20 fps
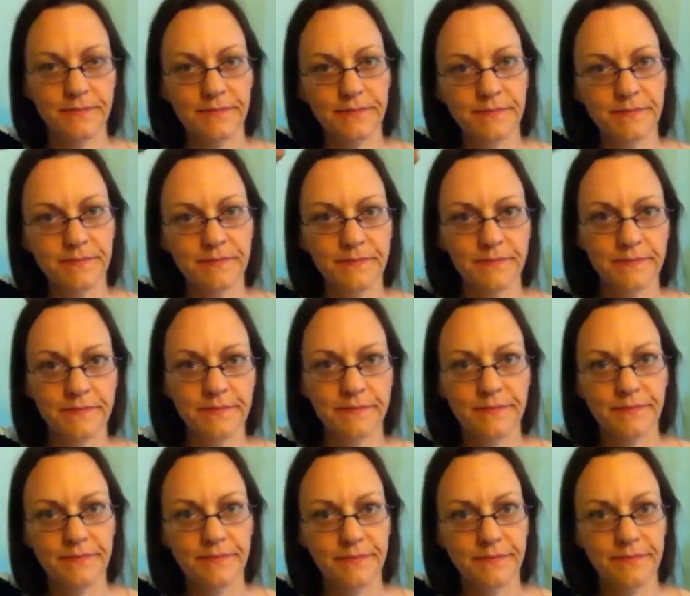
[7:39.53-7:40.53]

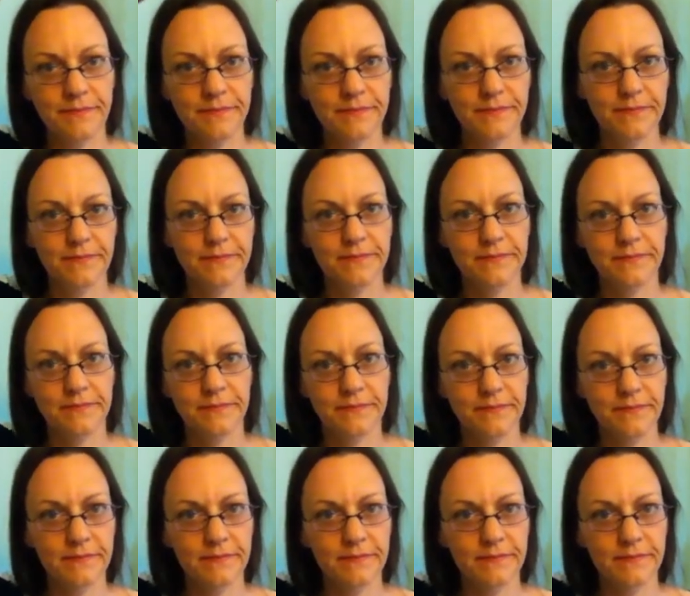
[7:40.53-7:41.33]
No one is speaking in this clip.